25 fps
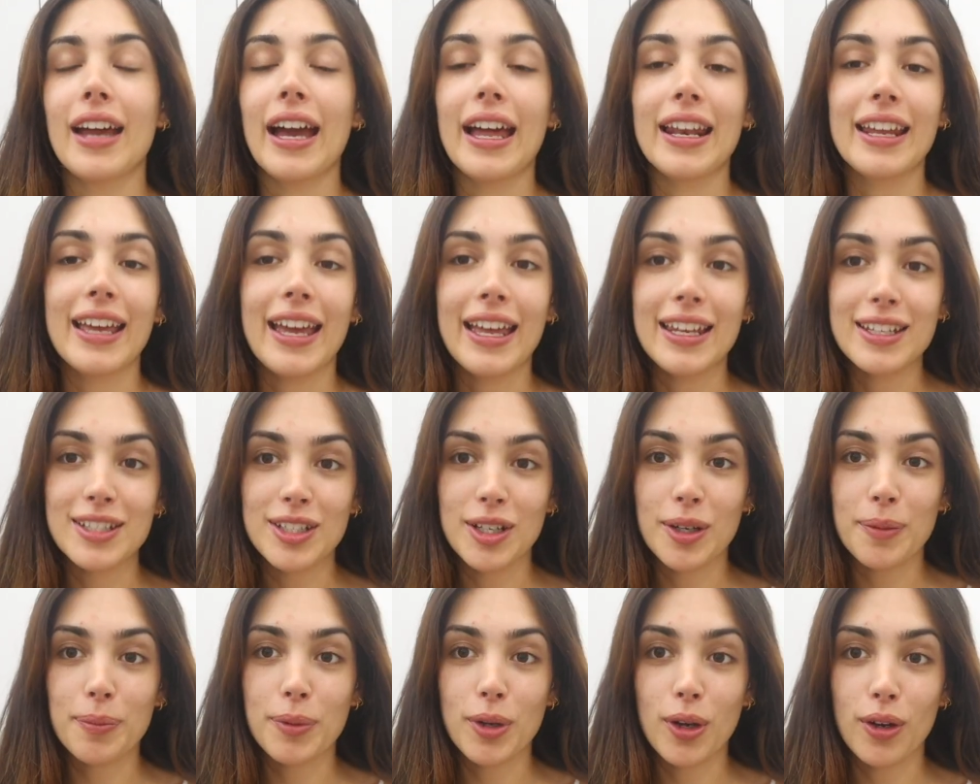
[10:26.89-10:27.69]
and it ended
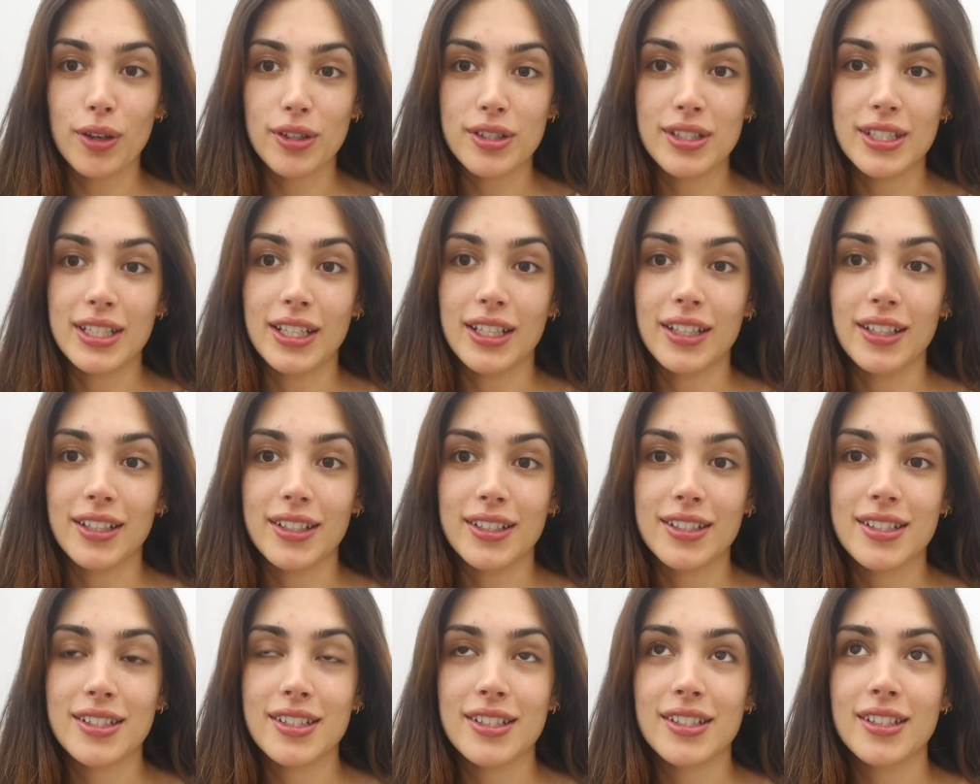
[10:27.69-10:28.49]
up costing
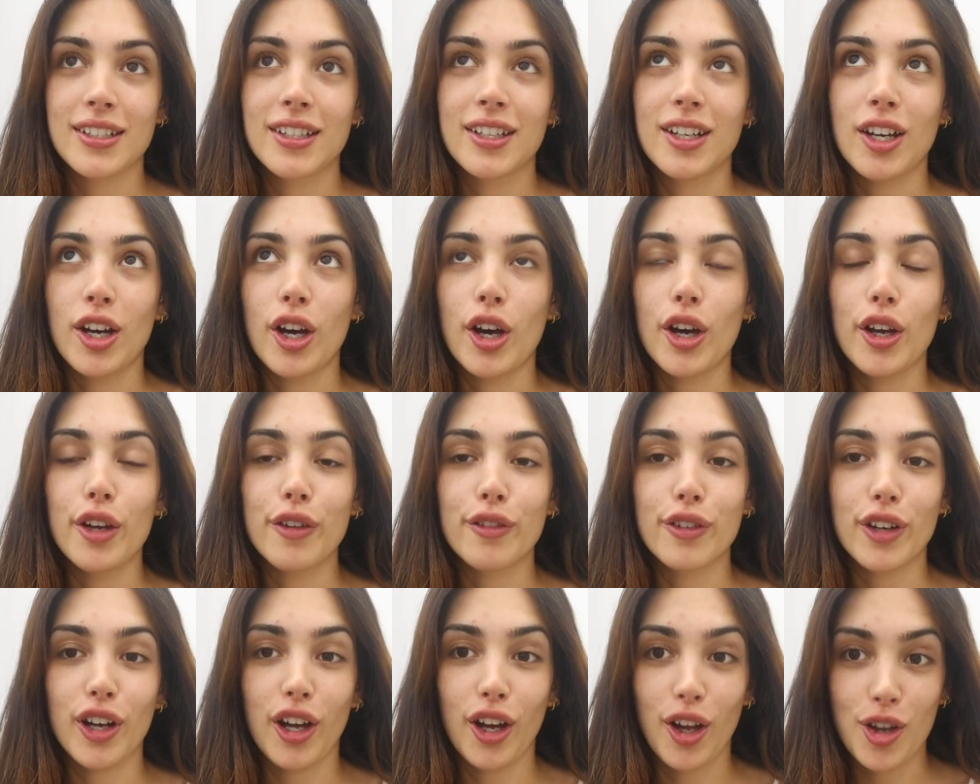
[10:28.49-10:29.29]
us
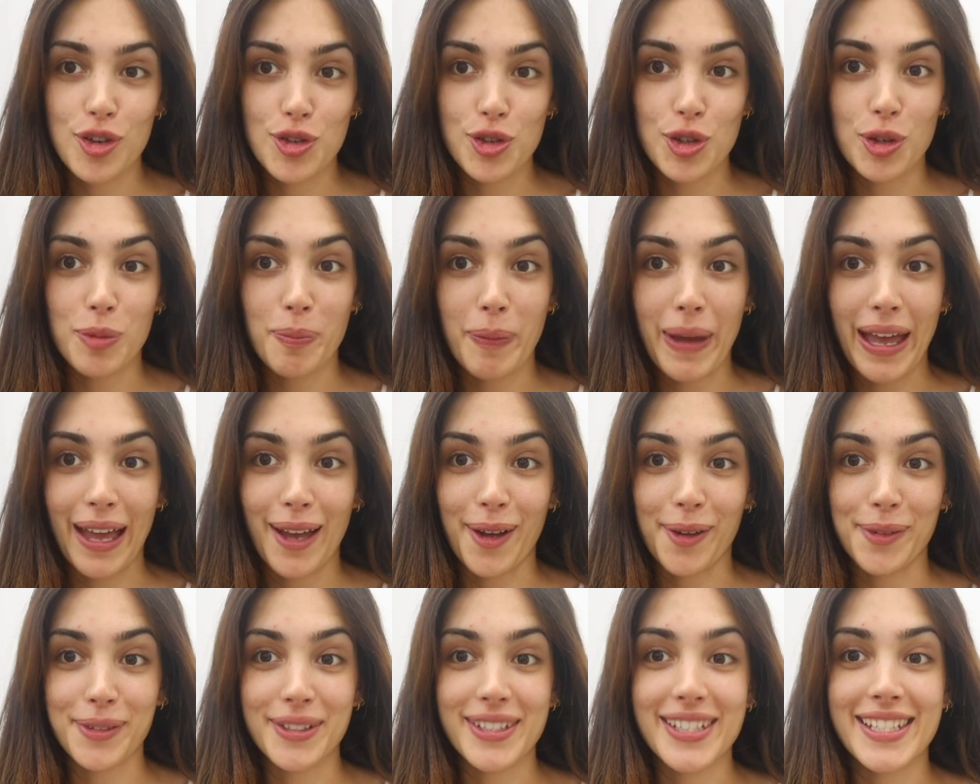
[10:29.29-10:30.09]
over £100
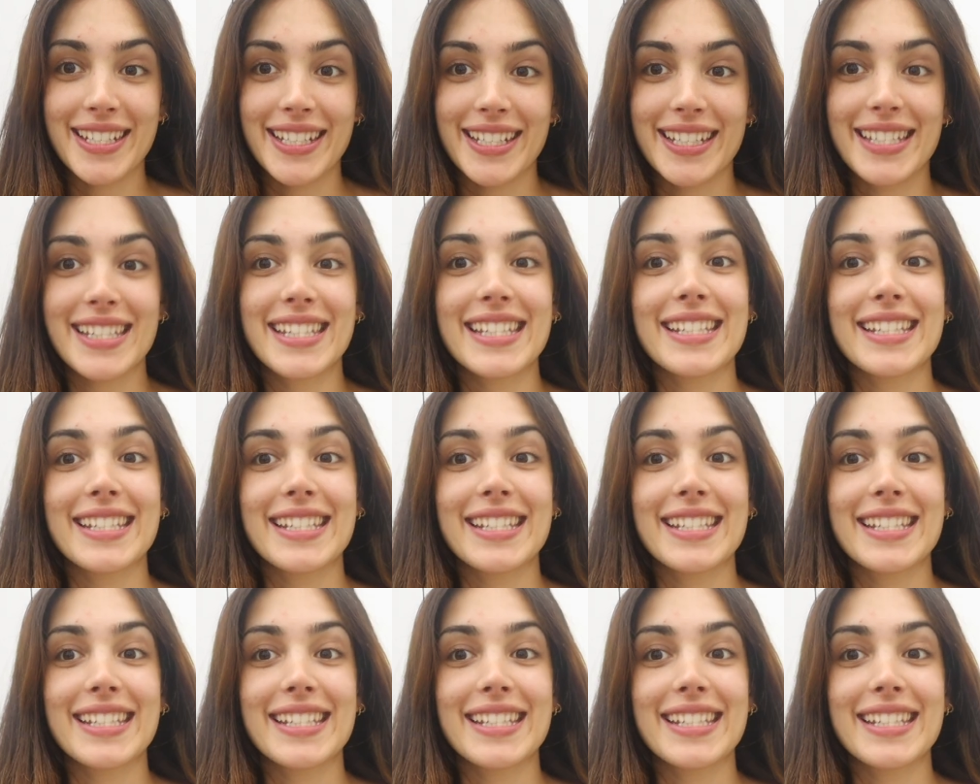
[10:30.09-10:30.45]
to